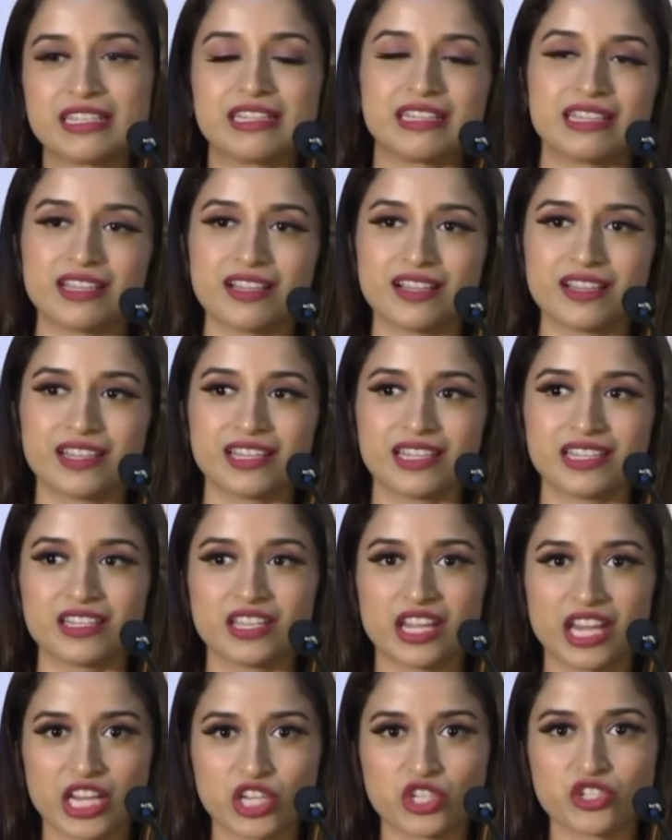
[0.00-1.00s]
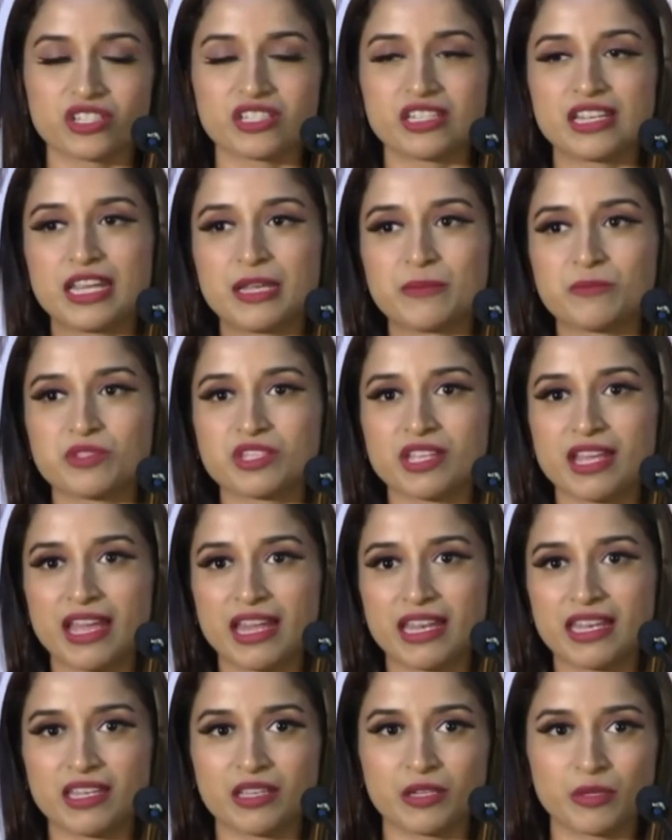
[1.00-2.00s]
india in asian games
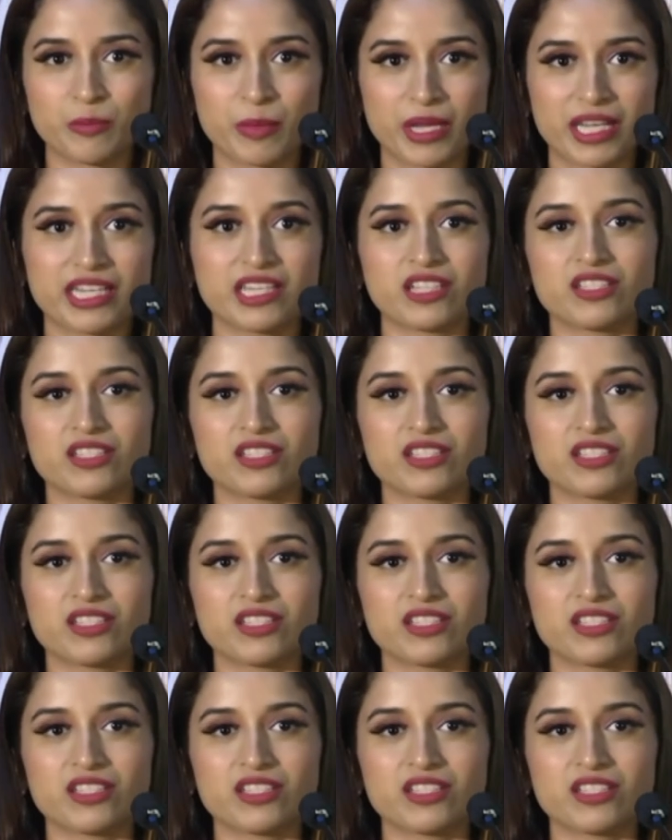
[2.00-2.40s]
and uh, many